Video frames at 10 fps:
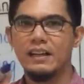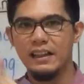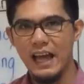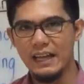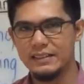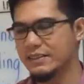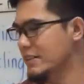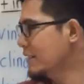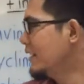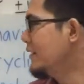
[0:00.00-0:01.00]

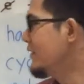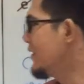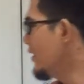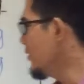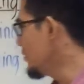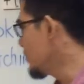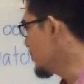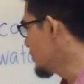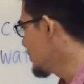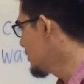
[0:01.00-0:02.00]
Last,
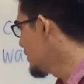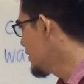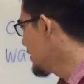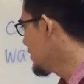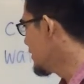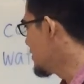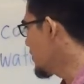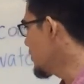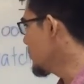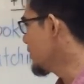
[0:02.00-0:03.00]
do.
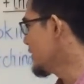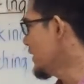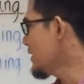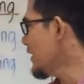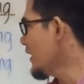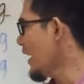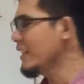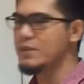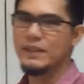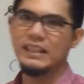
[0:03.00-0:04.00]
Do. Does it
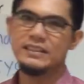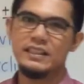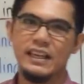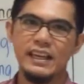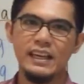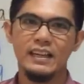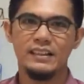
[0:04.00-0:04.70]
end with letter E?